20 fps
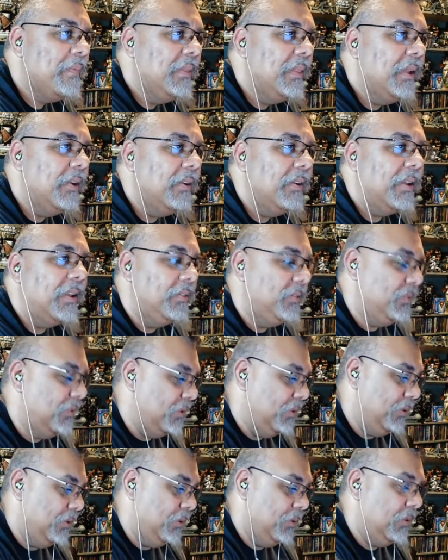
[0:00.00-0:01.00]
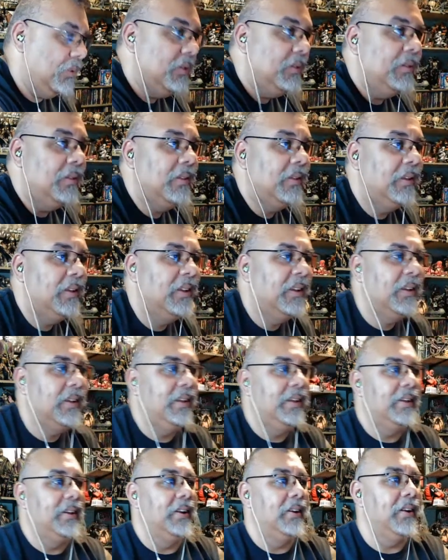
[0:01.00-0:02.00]
There he is.
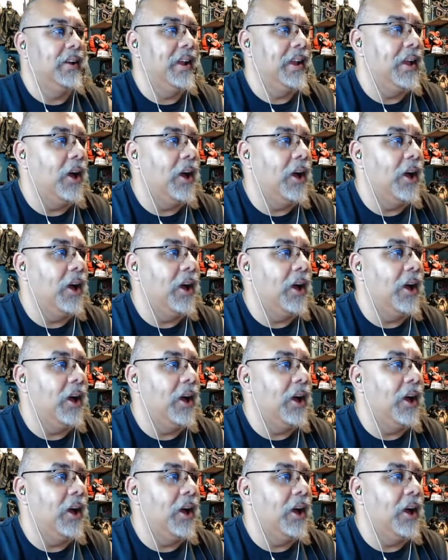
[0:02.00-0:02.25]
All right.